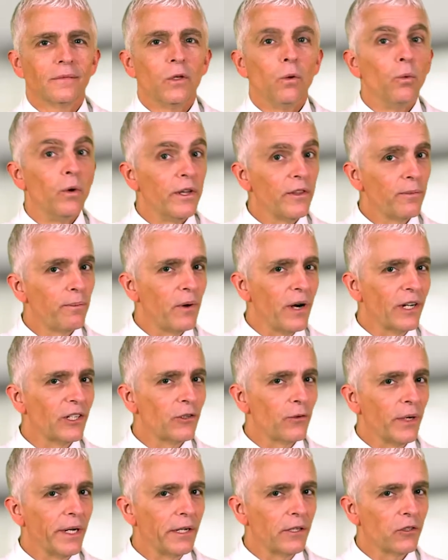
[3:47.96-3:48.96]
With breast
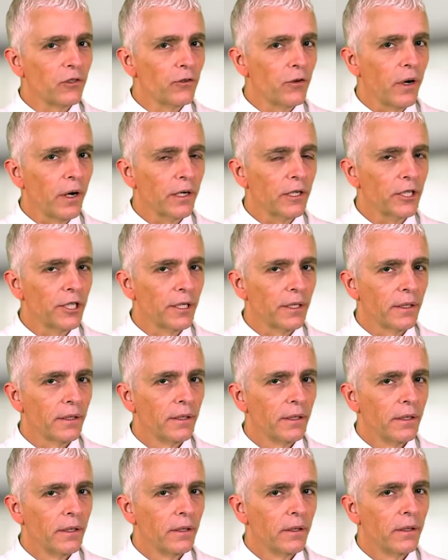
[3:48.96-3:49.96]
reconstruction,
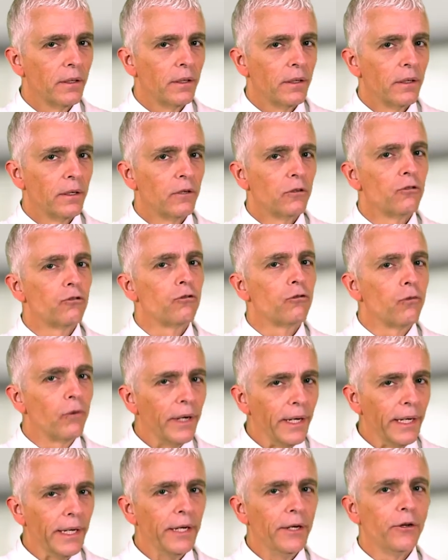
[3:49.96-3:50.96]

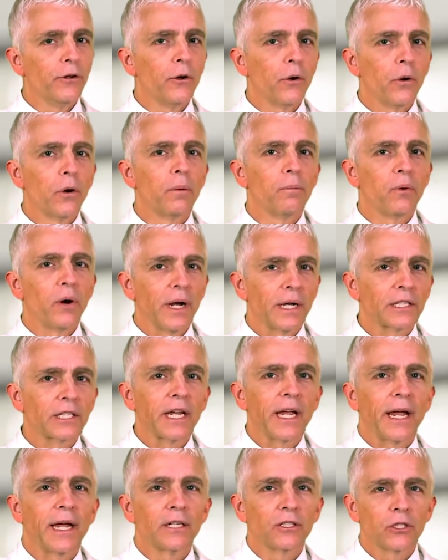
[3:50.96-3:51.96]
treating your breast
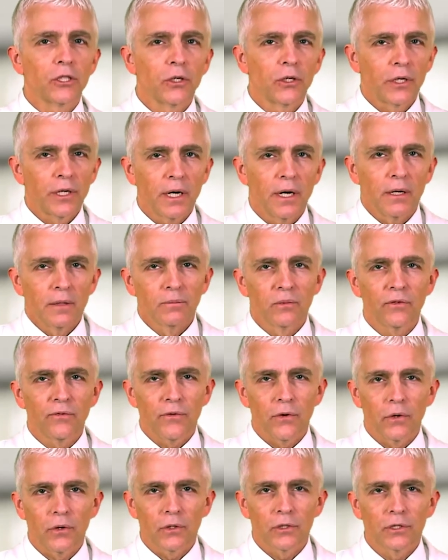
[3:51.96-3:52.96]
cancer comes
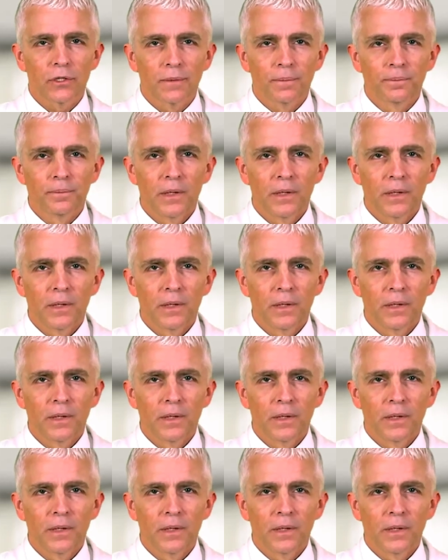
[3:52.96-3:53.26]
first.